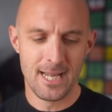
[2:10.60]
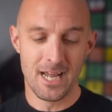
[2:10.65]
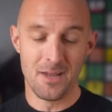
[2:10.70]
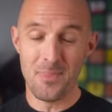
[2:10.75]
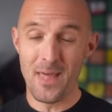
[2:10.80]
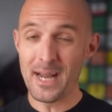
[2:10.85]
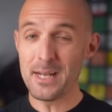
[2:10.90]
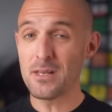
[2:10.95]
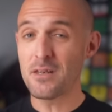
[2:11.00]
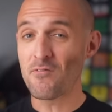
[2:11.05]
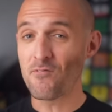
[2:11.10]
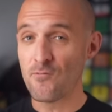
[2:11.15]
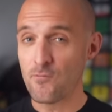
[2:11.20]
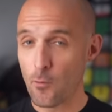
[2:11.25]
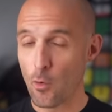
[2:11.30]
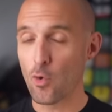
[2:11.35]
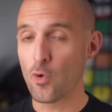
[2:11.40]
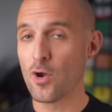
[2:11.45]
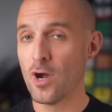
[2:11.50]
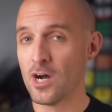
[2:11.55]
And that is
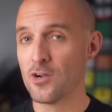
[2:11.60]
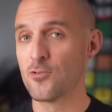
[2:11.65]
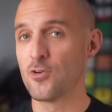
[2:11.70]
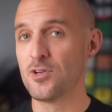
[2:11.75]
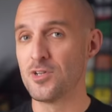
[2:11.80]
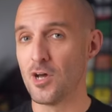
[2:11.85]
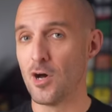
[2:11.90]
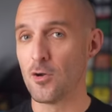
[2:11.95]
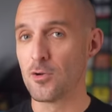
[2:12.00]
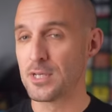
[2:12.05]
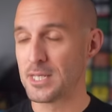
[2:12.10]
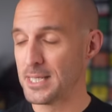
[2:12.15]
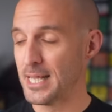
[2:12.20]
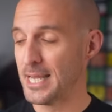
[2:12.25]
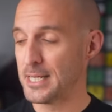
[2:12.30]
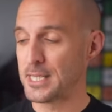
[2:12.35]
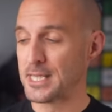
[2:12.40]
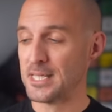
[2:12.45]
$400 less